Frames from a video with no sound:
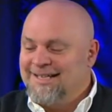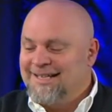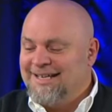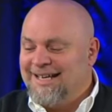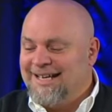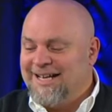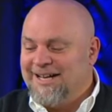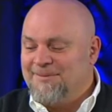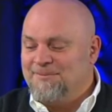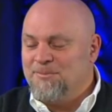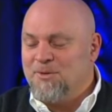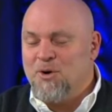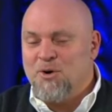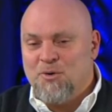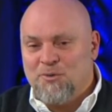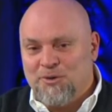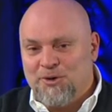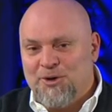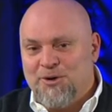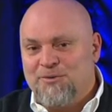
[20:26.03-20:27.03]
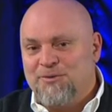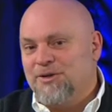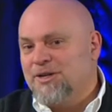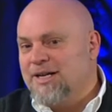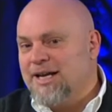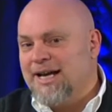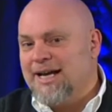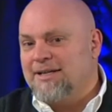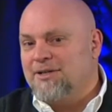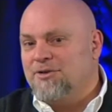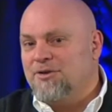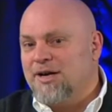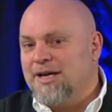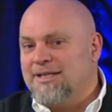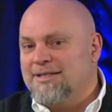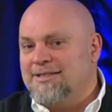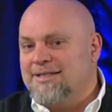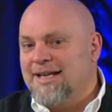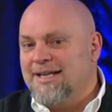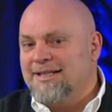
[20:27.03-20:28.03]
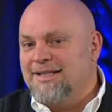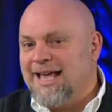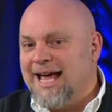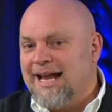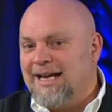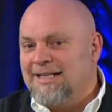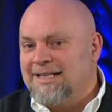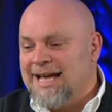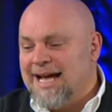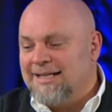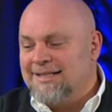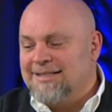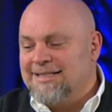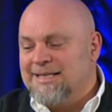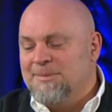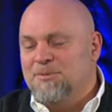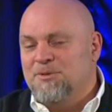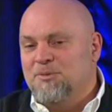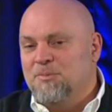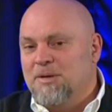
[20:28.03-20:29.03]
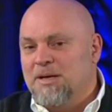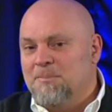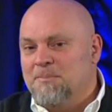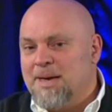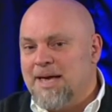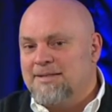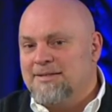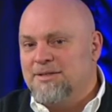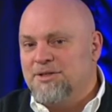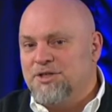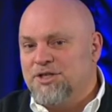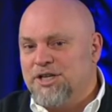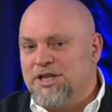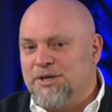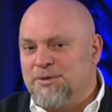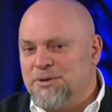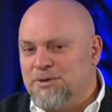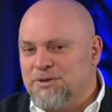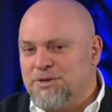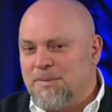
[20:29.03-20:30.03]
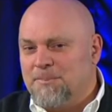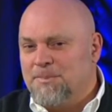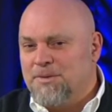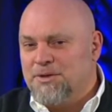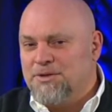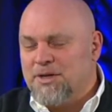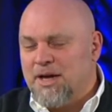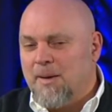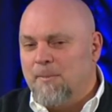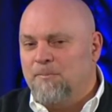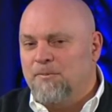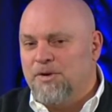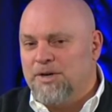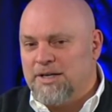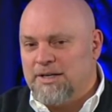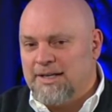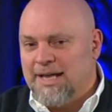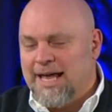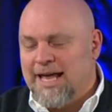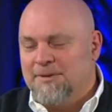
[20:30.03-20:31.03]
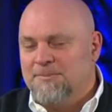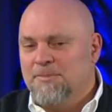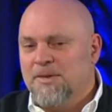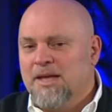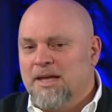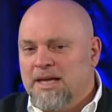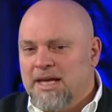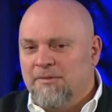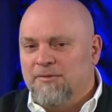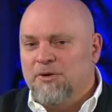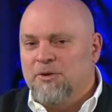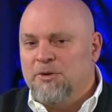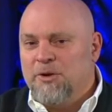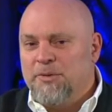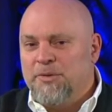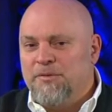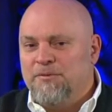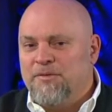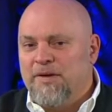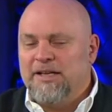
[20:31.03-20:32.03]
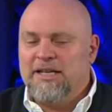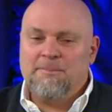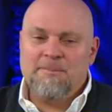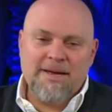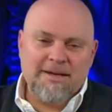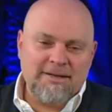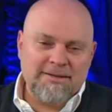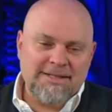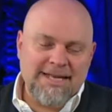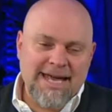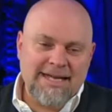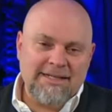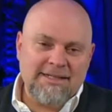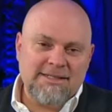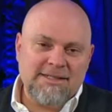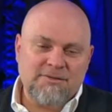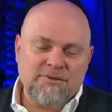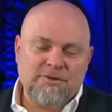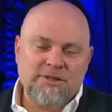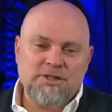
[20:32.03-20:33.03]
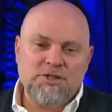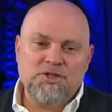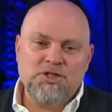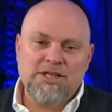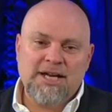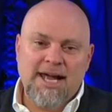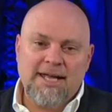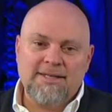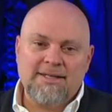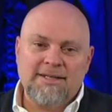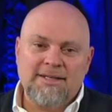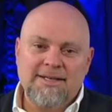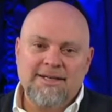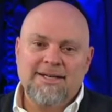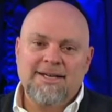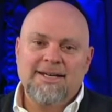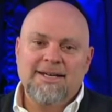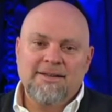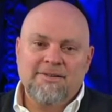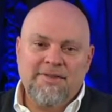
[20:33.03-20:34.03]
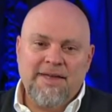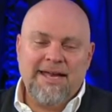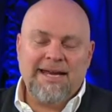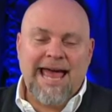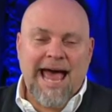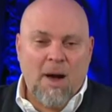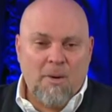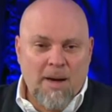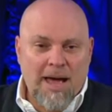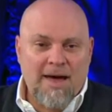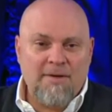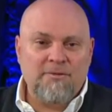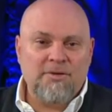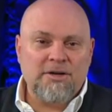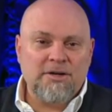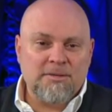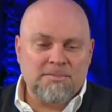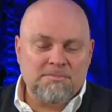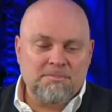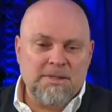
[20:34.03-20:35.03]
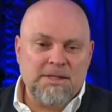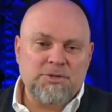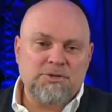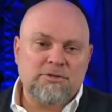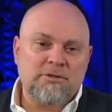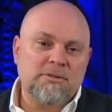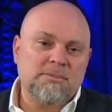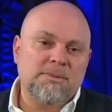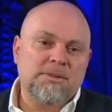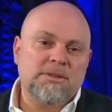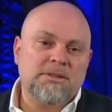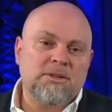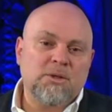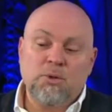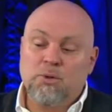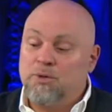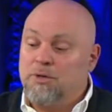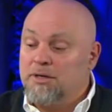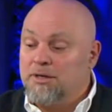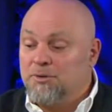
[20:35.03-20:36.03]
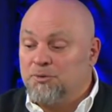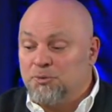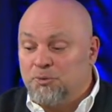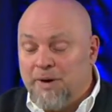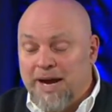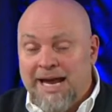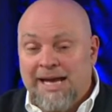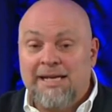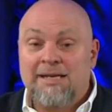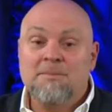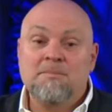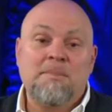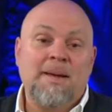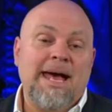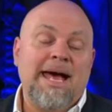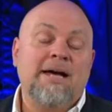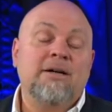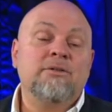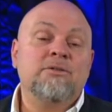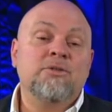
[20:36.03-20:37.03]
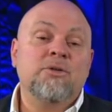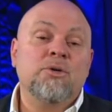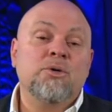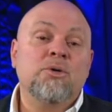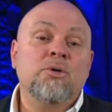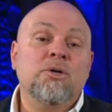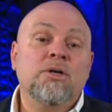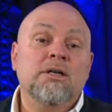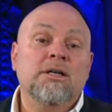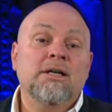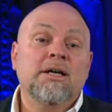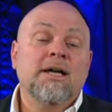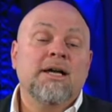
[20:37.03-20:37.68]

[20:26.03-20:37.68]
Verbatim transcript: Um, over and over again, Christ said that, and that seems to be a message here. There's, some, there's comfort in that. If you know the fundamental tenets of Christianity, then however miserable or rain bound or